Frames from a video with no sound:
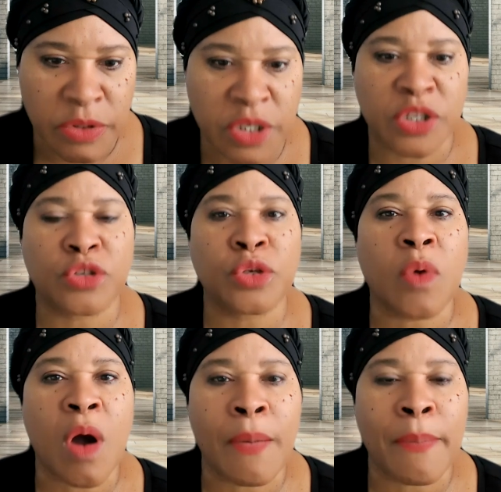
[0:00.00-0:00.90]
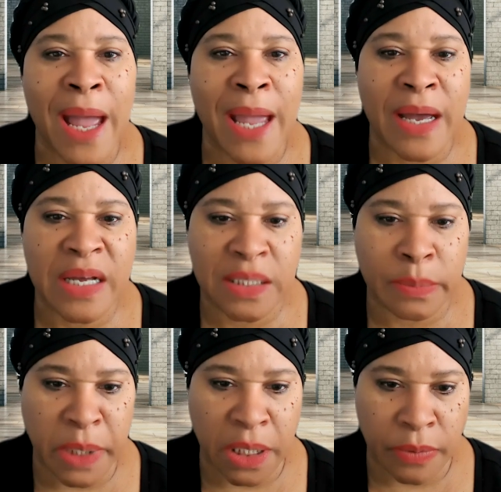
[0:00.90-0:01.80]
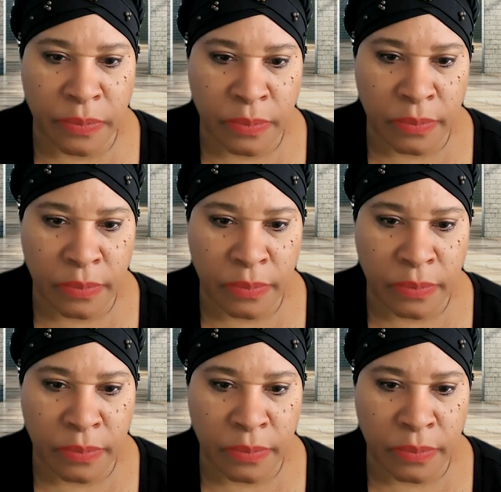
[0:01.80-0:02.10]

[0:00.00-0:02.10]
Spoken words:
She says, you are my husband.